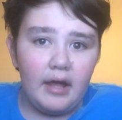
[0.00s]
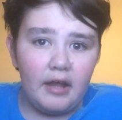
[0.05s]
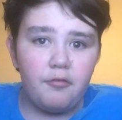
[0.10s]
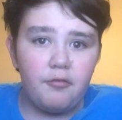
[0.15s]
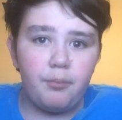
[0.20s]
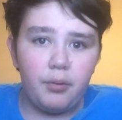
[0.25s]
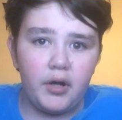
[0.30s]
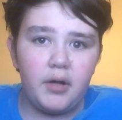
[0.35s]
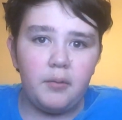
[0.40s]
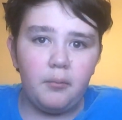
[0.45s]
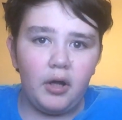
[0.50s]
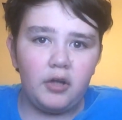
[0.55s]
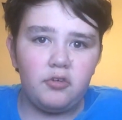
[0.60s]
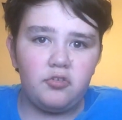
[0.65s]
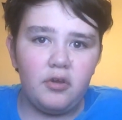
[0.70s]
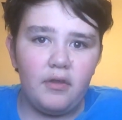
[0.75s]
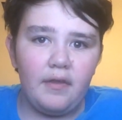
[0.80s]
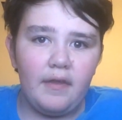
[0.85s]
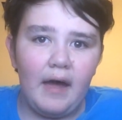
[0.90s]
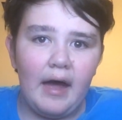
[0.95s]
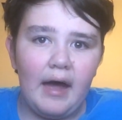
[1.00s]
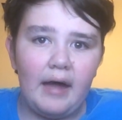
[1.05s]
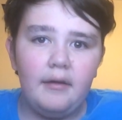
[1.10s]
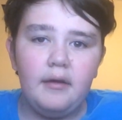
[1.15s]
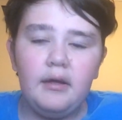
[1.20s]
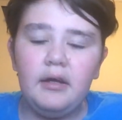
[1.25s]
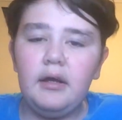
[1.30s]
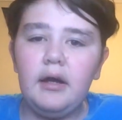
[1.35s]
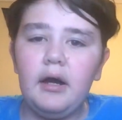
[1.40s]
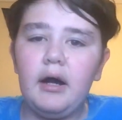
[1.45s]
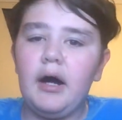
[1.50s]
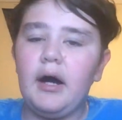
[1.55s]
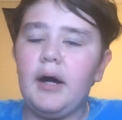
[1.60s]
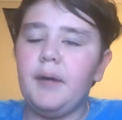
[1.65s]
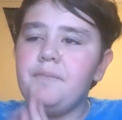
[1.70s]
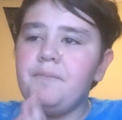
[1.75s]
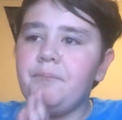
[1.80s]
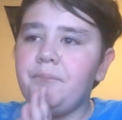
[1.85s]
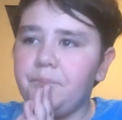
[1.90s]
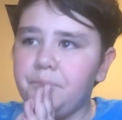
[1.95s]
It's pretty much at that.
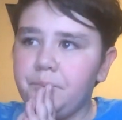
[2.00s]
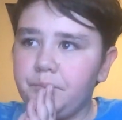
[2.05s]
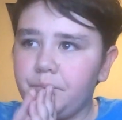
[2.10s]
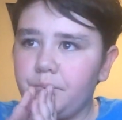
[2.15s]
Um,